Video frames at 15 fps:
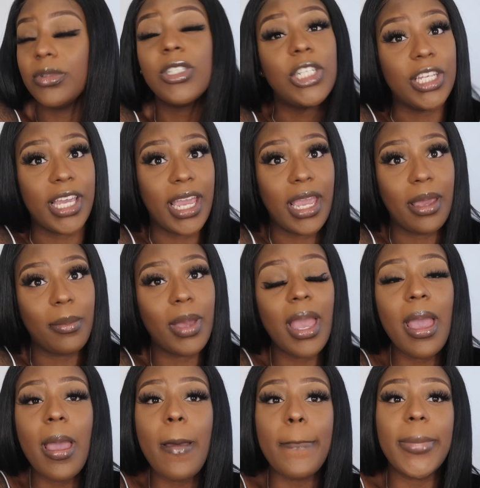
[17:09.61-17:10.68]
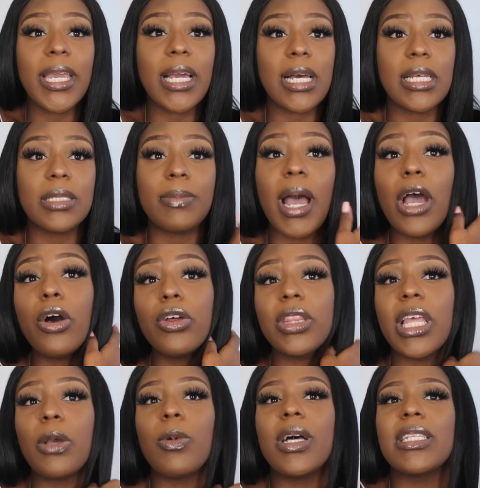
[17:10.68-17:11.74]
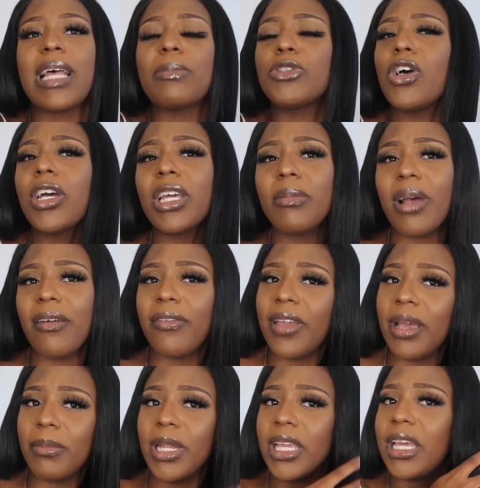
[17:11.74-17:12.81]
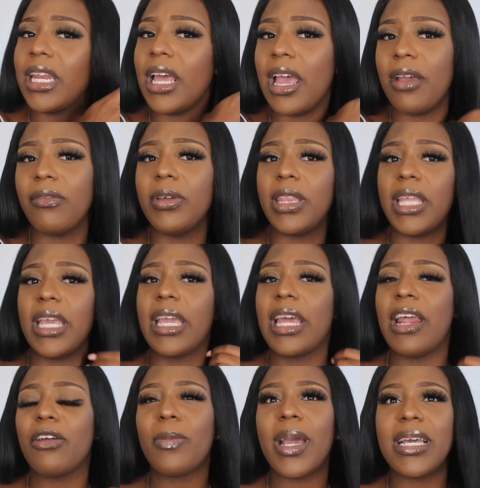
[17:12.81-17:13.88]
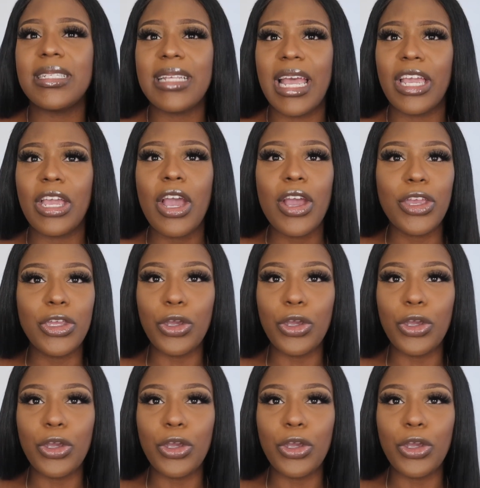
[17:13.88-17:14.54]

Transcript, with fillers: she came because my whole thing was i'm talking to my family and everything and everybody's like